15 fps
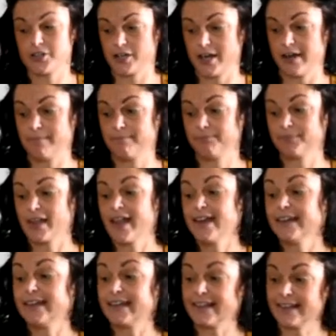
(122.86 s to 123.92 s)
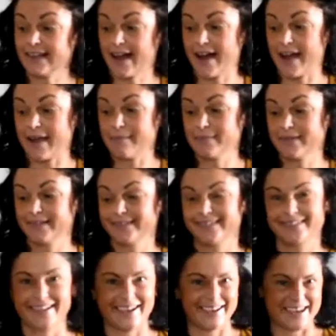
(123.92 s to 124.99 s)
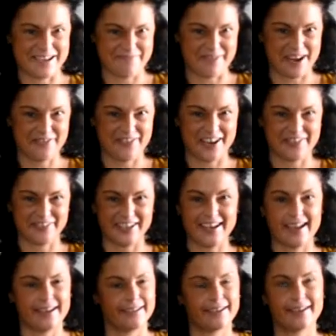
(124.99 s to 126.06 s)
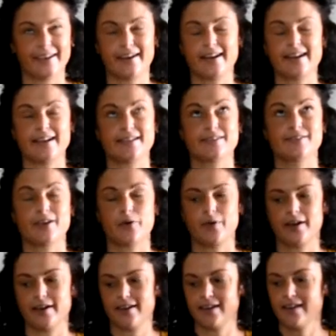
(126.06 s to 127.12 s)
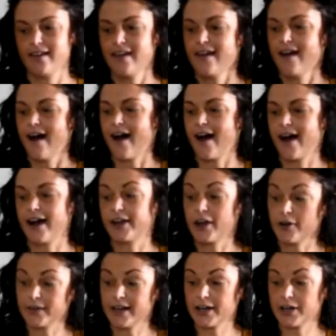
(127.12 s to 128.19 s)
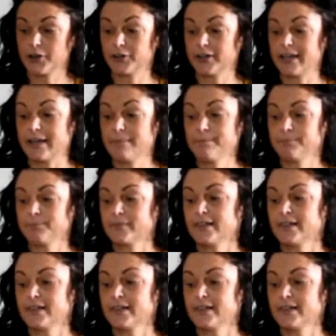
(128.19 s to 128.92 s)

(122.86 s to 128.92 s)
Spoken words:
chip, key lime, again my favorite, and God, it's so good, a coconut cream,